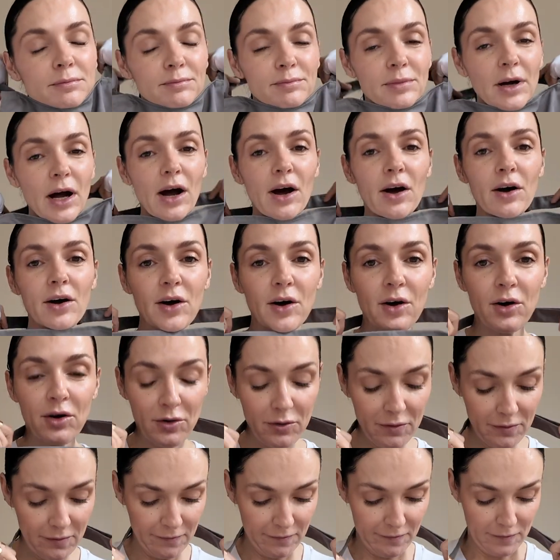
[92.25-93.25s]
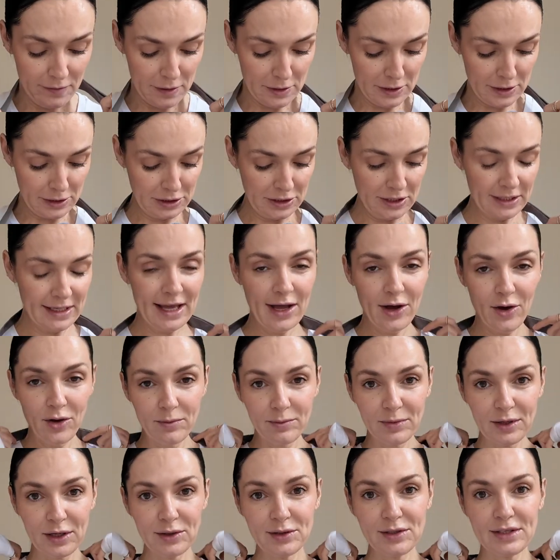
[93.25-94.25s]
part of the Chanel
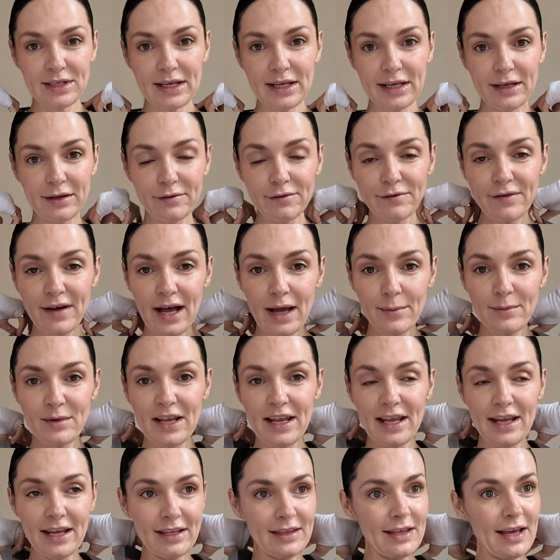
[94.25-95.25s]
Beauty family.